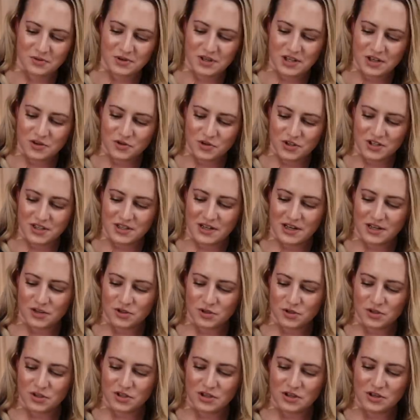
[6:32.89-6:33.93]
it was interesting. I
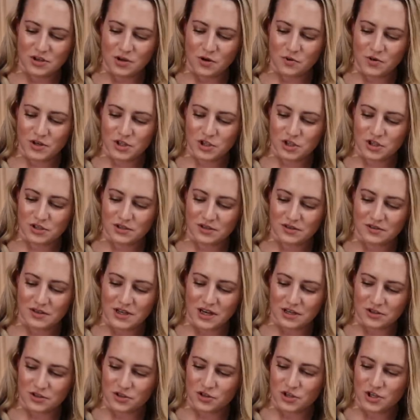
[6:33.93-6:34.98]
just didn't know which
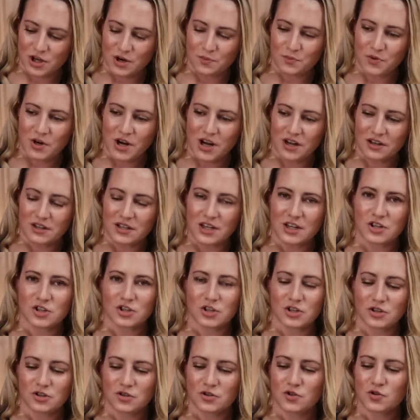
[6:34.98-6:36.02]
Dr. Jart product I
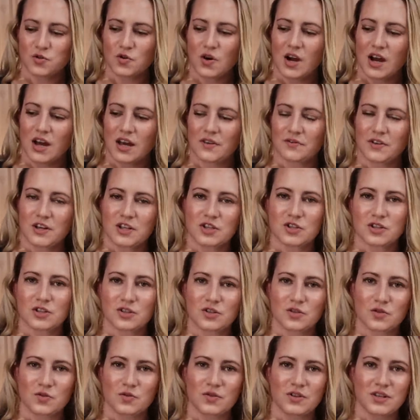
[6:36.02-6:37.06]
should try, if I
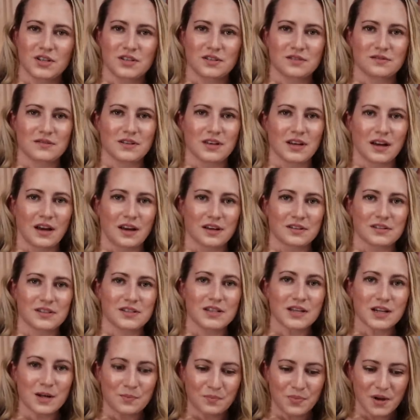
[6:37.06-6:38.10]
should do these
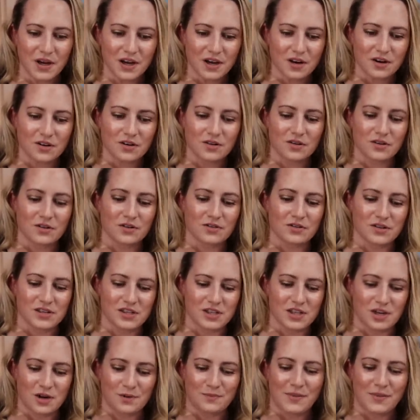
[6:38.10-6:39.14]
Cicapair or the
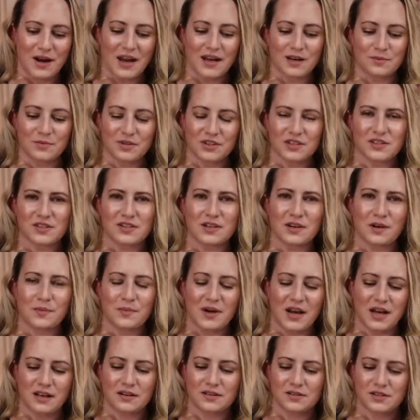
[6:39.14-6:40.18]
Ceramidin, but the
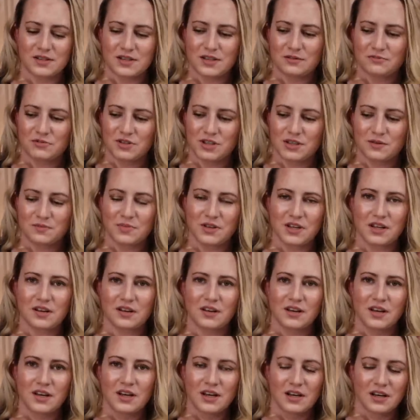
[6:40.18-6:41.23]
Ceramidin seems to be